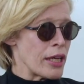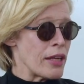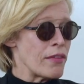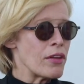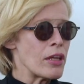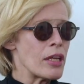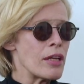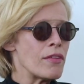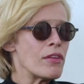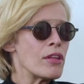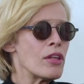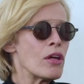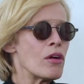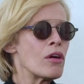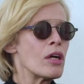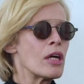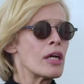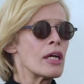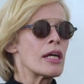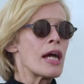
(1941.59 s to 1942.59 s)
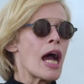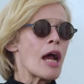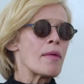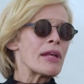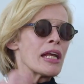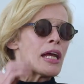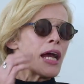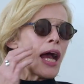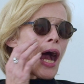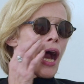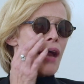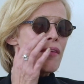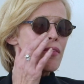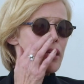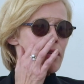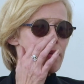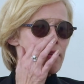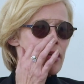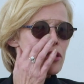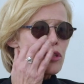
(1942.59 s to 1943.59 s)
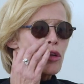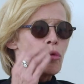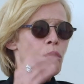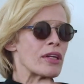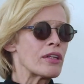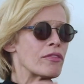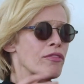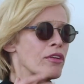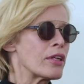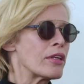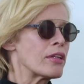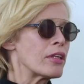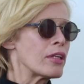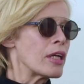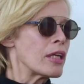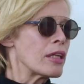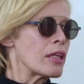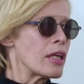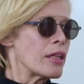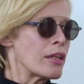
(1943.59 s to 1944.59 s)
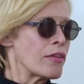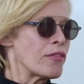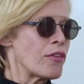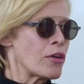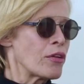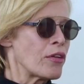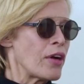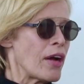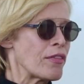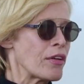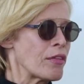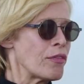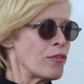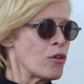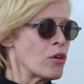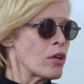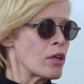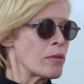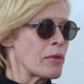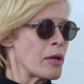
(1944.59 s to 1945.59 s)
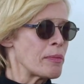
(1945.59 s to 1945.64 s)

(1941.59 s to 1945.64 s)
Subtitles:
Even though I mean, I think things are wonderful in the photographic form.